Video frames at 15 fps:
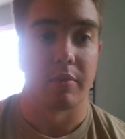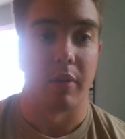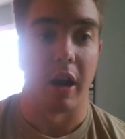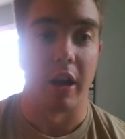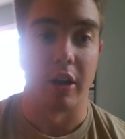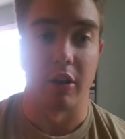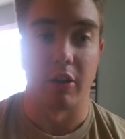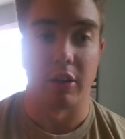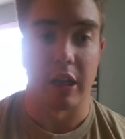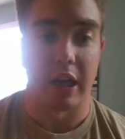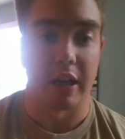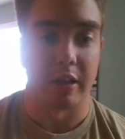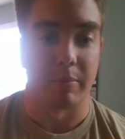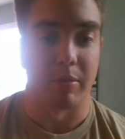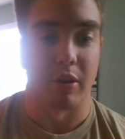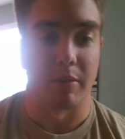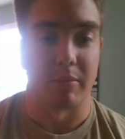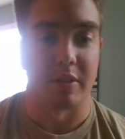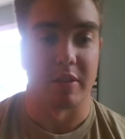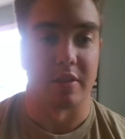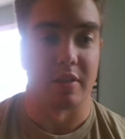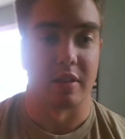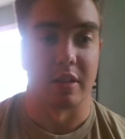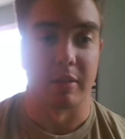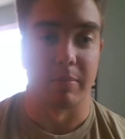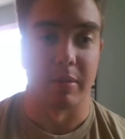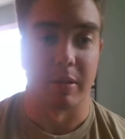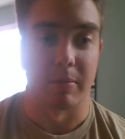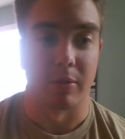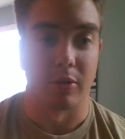I know a lot of departments need
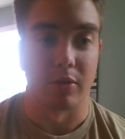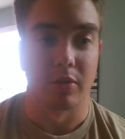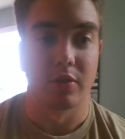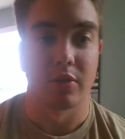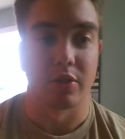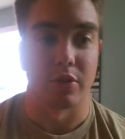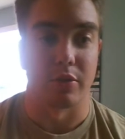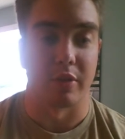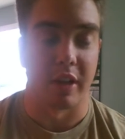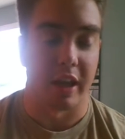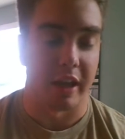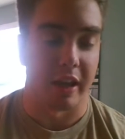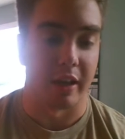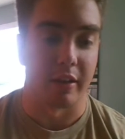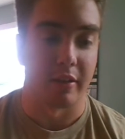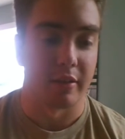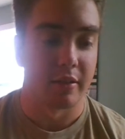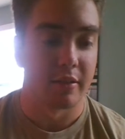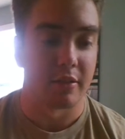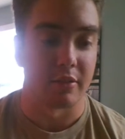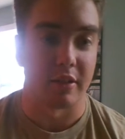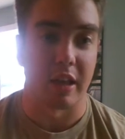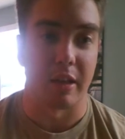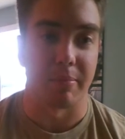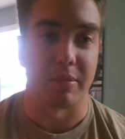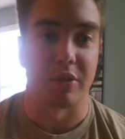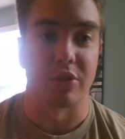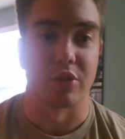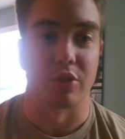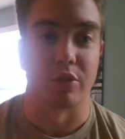people, so you can't
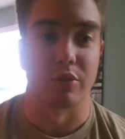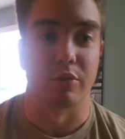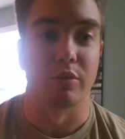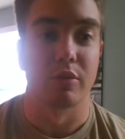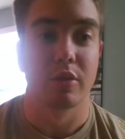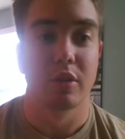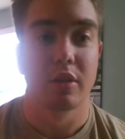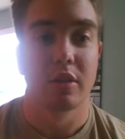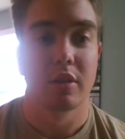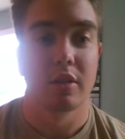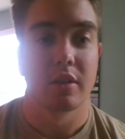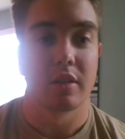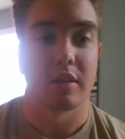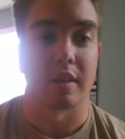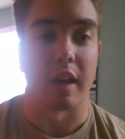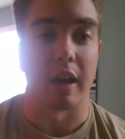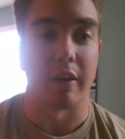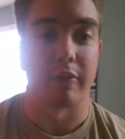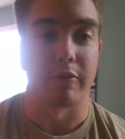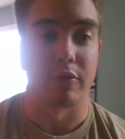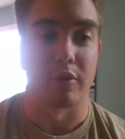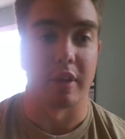be too tough.